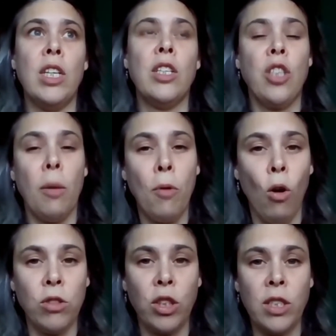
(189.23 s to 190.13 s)

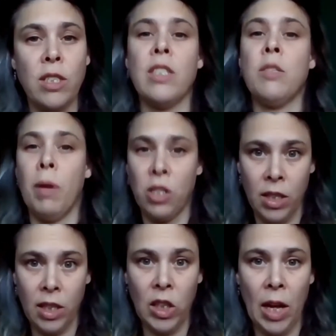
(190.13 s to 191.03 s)
subcultures, especially
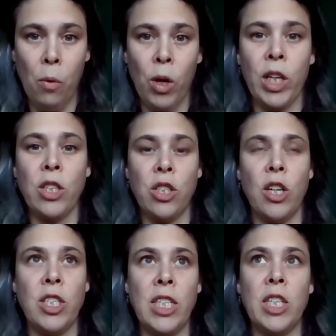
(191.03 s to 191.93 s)
the light worker
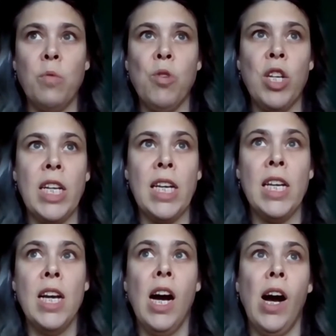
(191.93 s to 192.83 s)
starseed community,
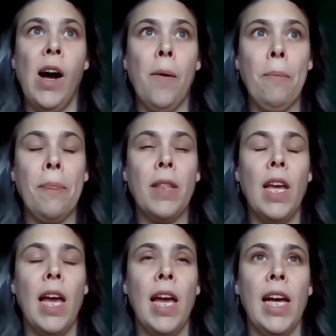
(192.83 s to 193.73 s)

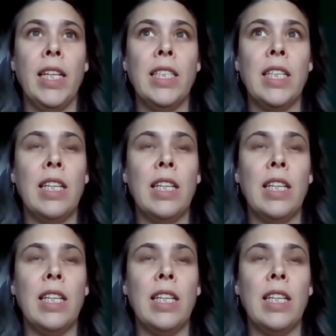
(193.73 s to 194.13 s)
and